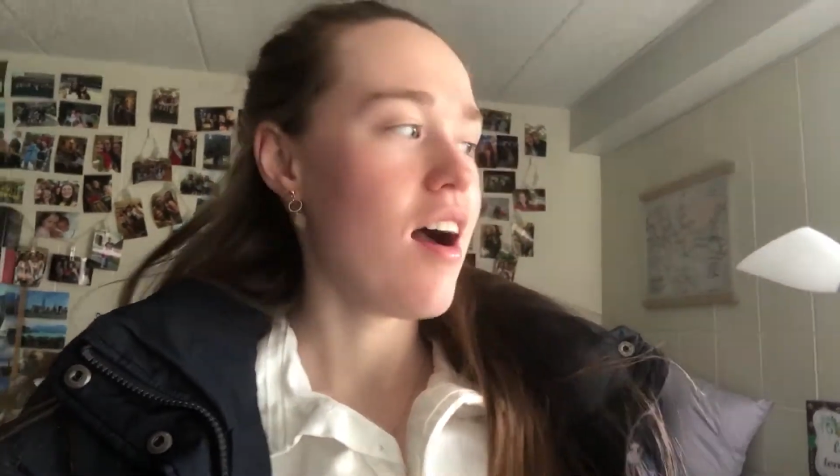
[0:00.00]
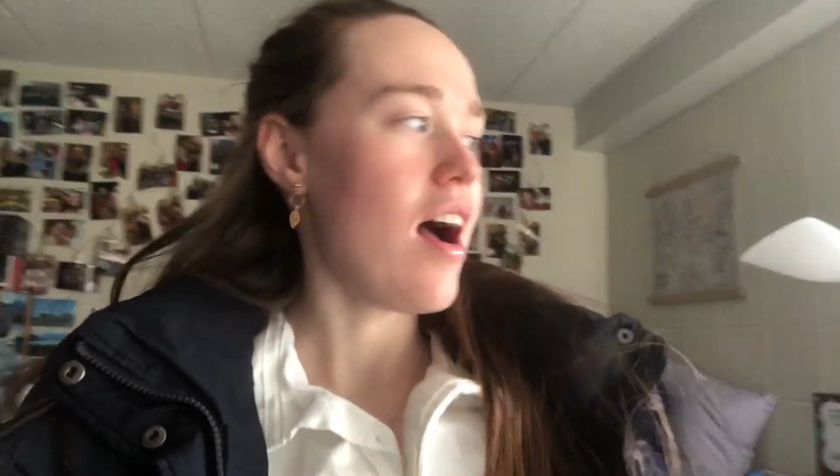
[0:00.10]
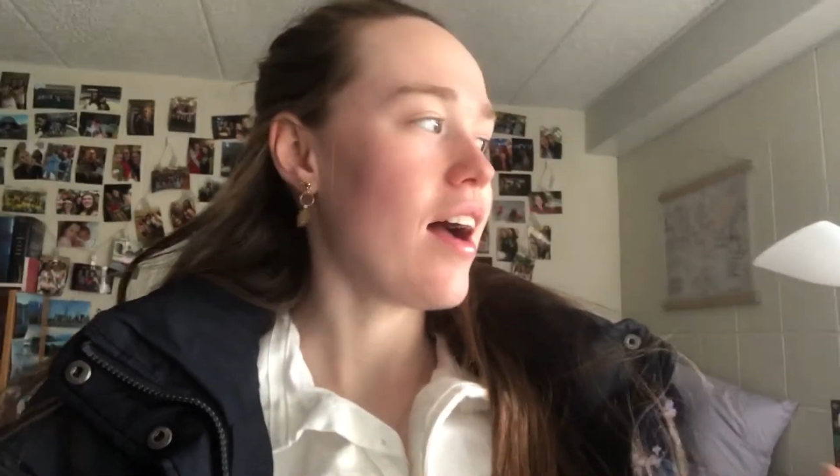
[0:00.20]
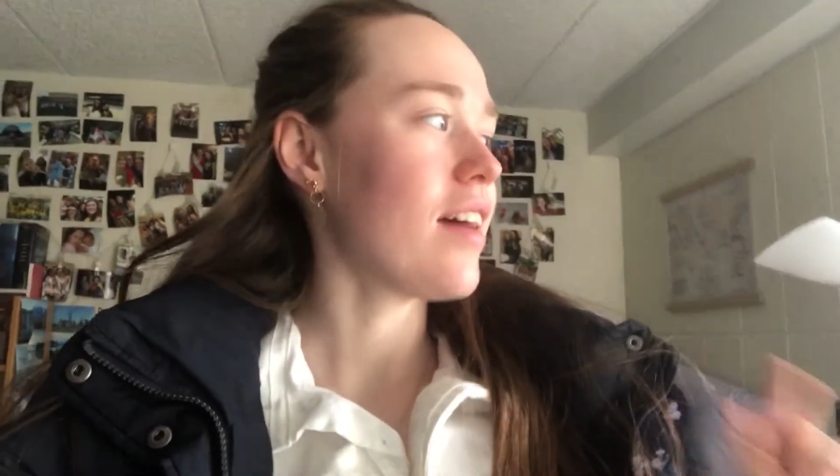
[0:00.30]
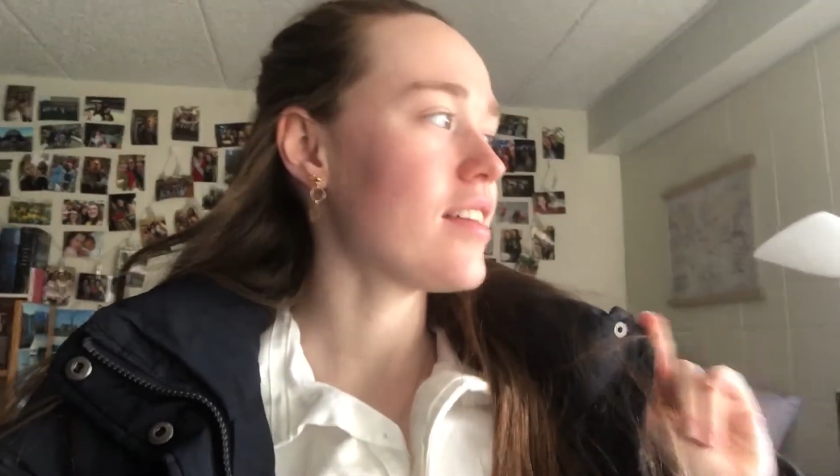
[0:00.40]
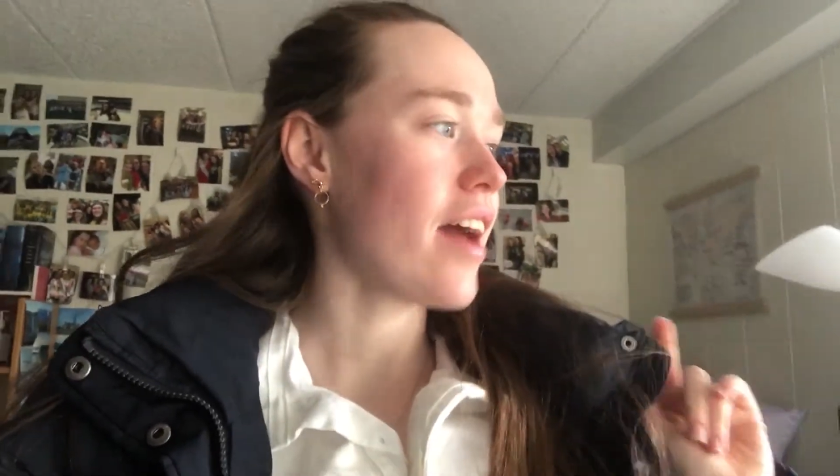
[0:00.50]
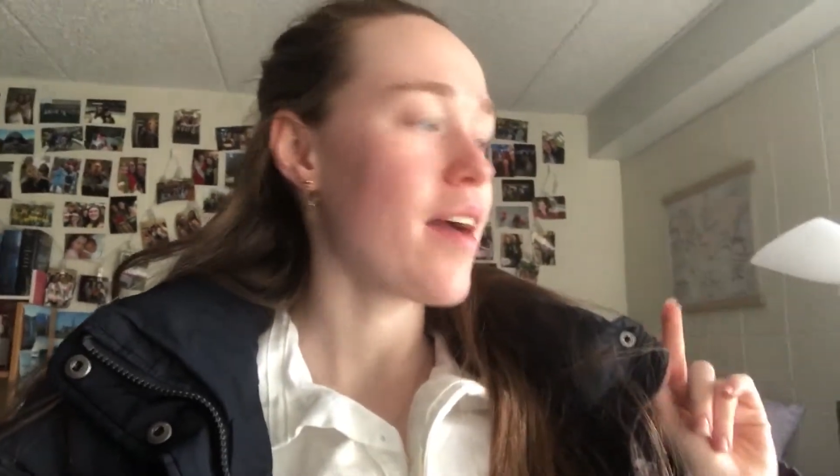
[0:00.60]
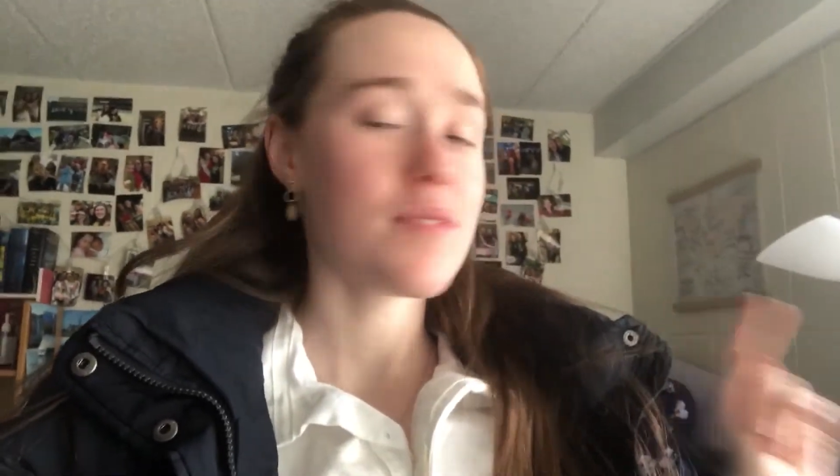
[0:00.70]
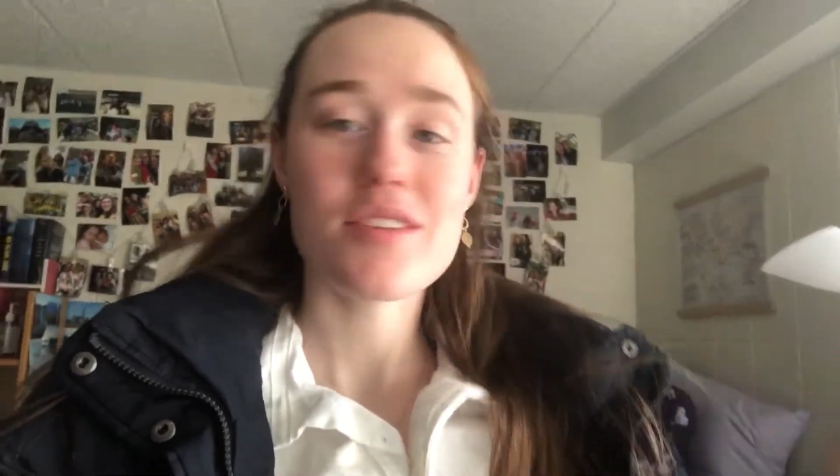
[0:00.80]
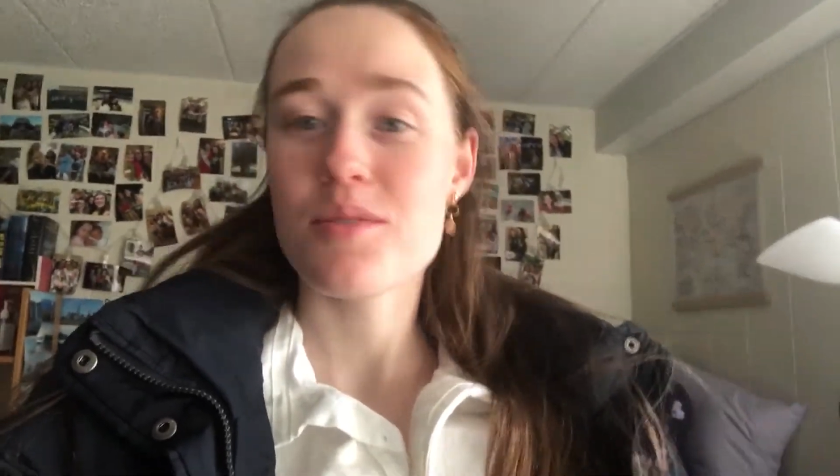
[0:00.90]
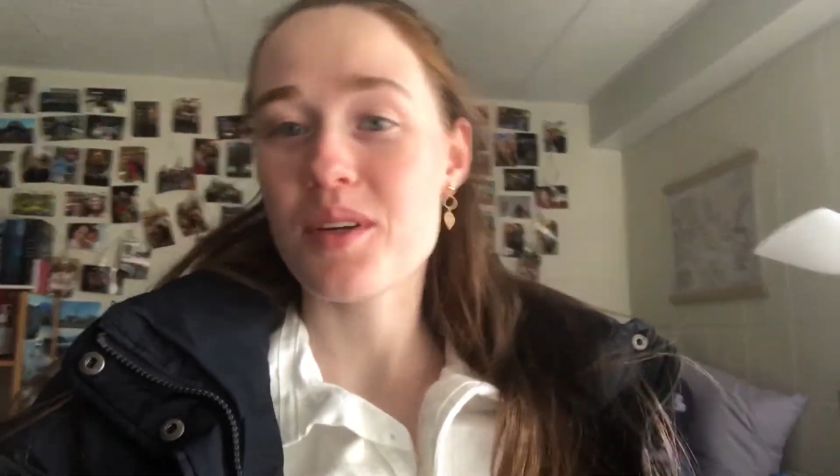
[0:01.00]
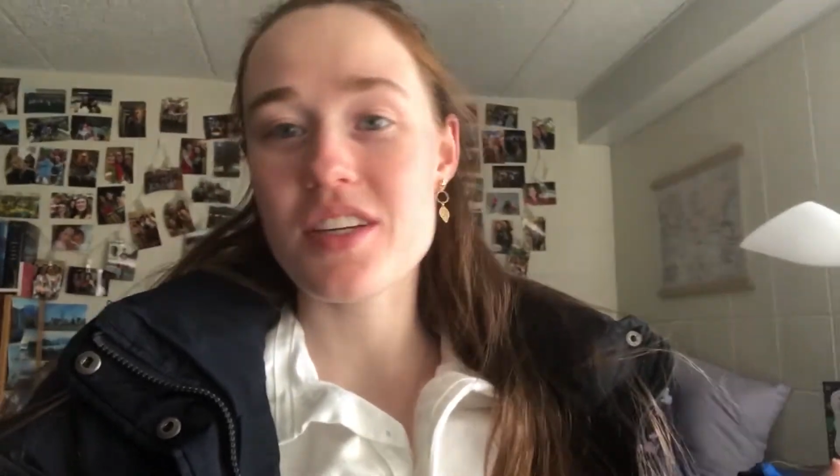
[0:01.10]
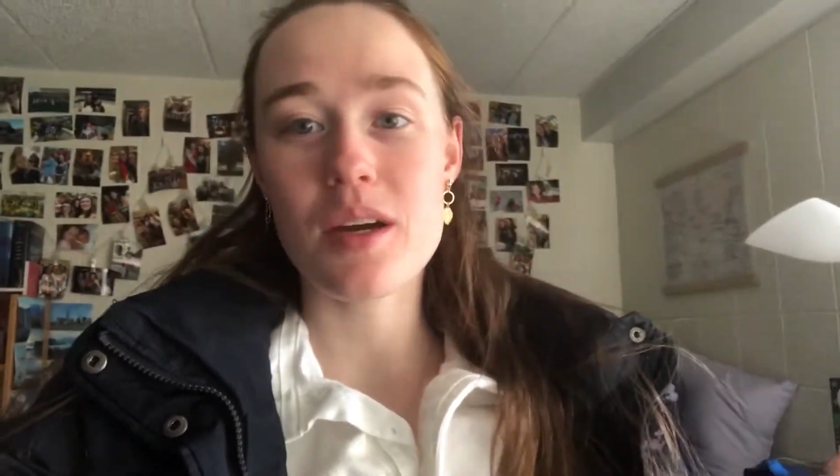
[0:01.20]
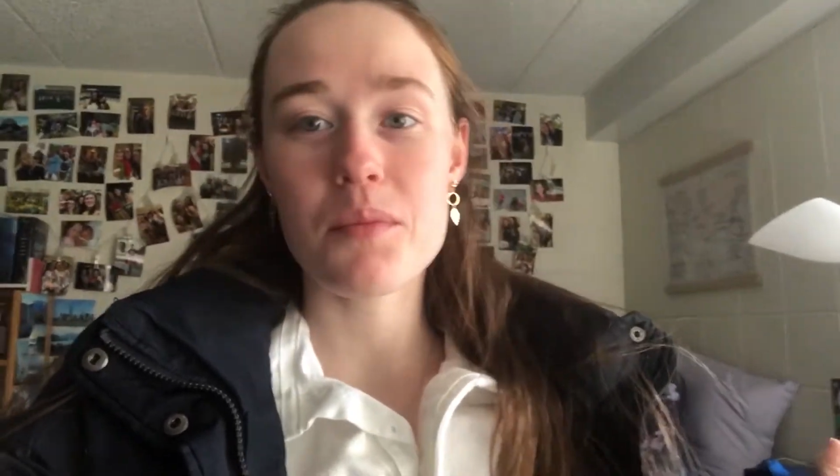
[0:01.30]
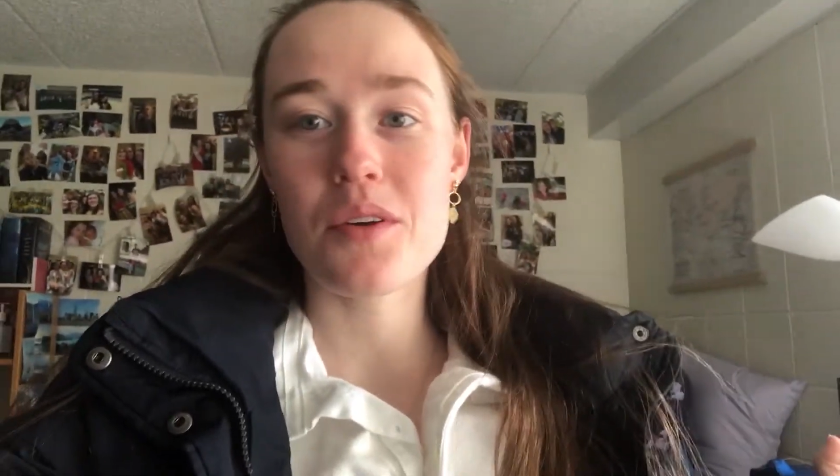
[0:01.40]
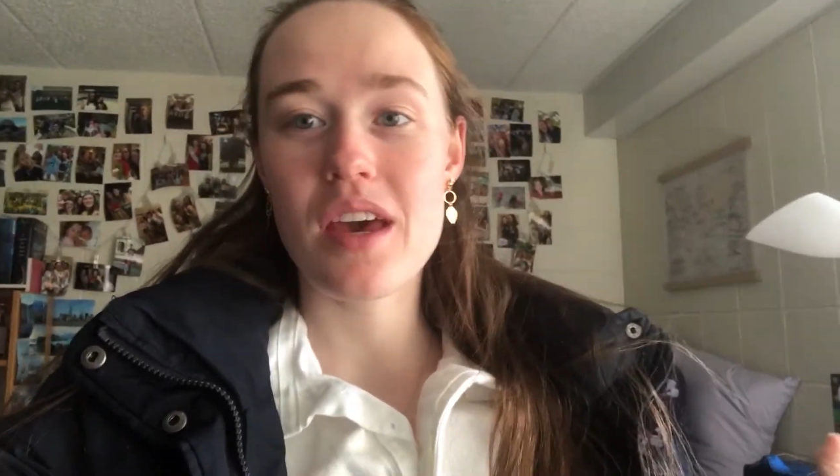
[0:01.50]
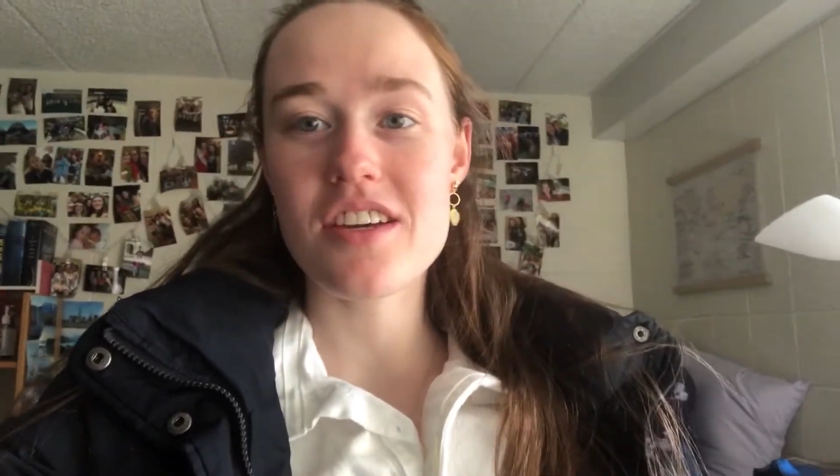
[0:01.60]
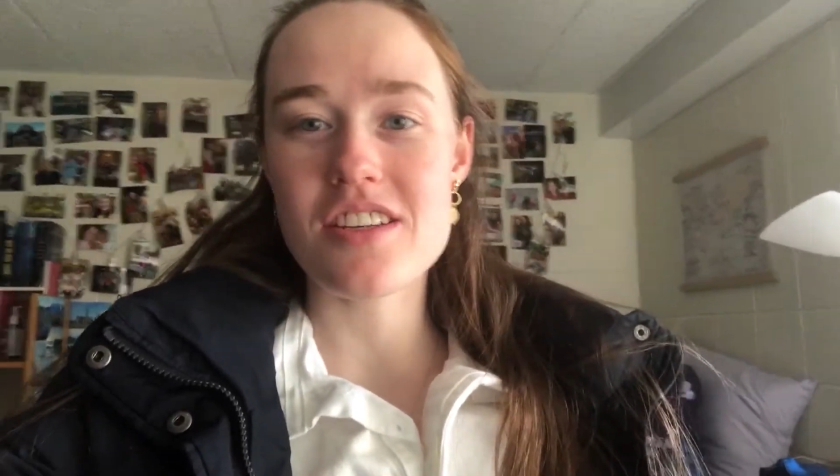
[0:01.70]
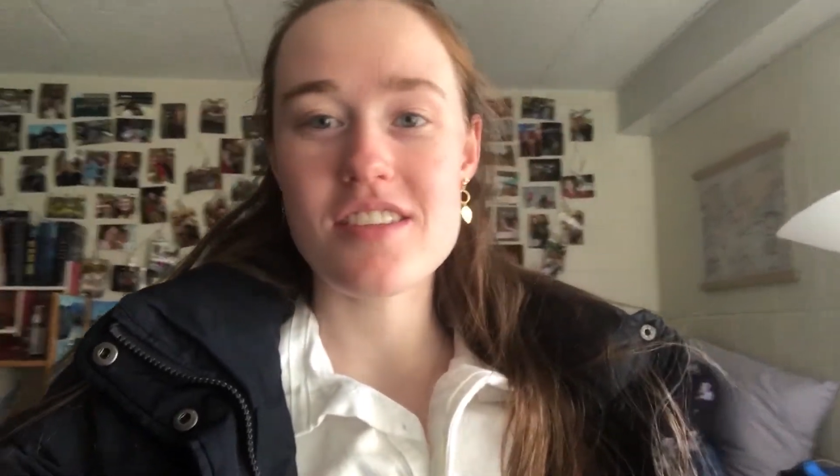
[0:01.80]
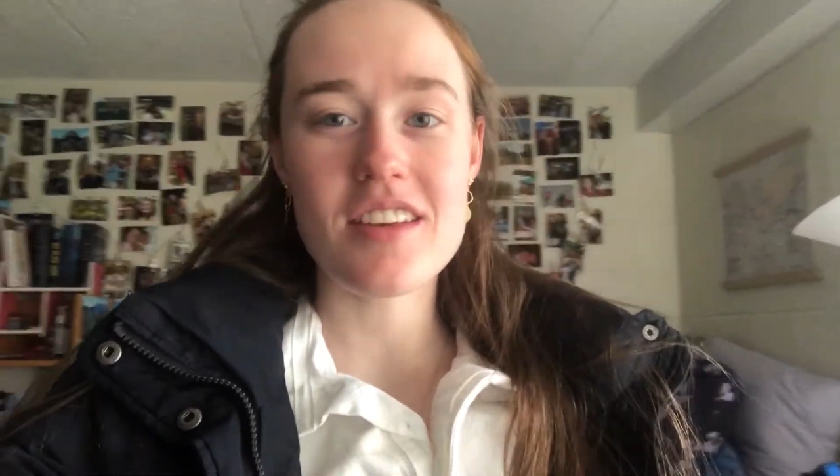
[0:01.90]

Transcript: and I'm just switching up locations.